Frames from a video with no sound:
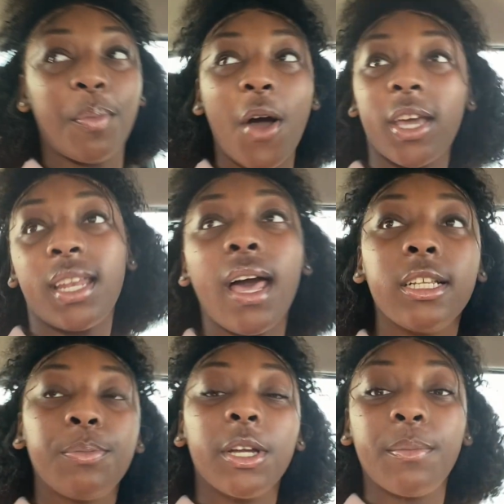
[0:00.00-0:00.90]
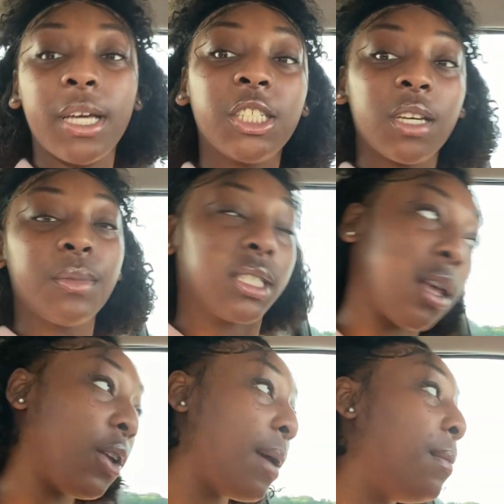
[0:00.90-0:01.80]
So
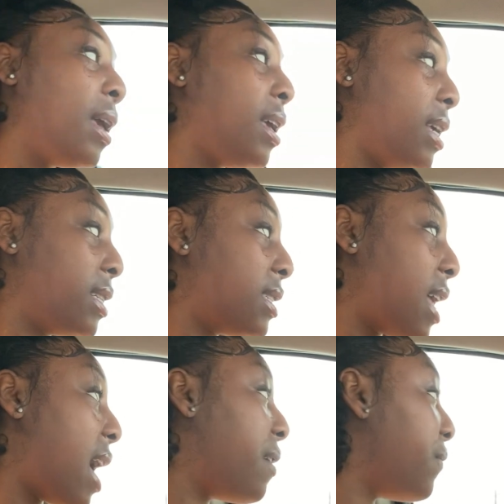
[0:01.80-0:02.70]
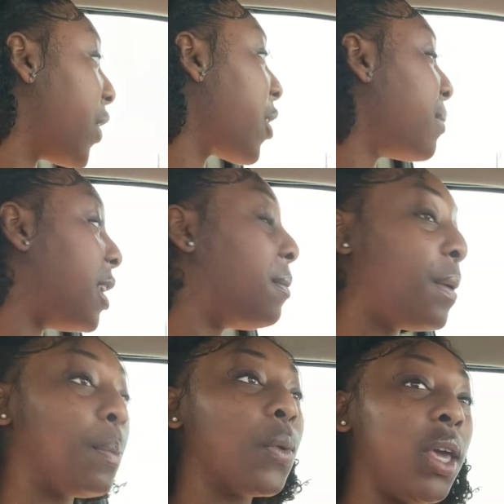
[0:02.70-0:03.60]
that means it's not very many
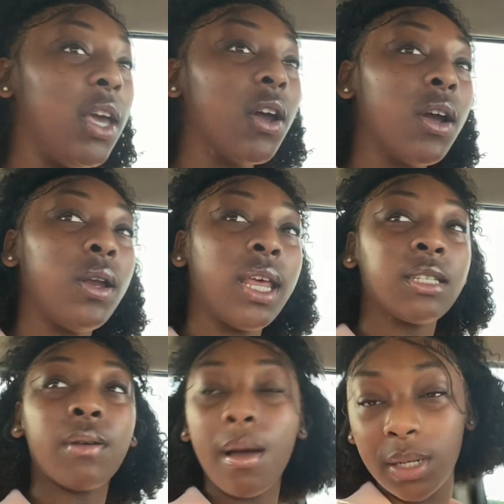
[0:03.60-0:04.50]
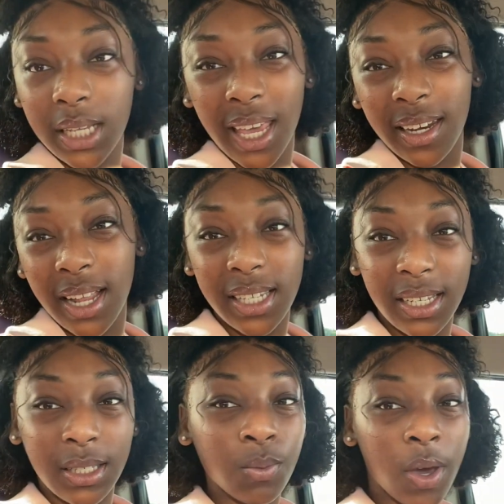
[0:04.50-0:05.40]
people here that's probably taking their
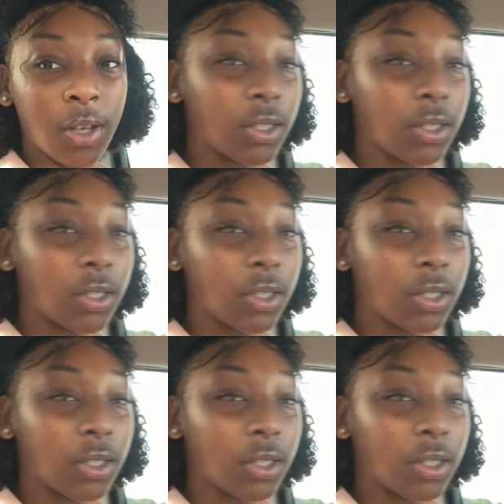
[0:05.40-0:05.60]
test as well.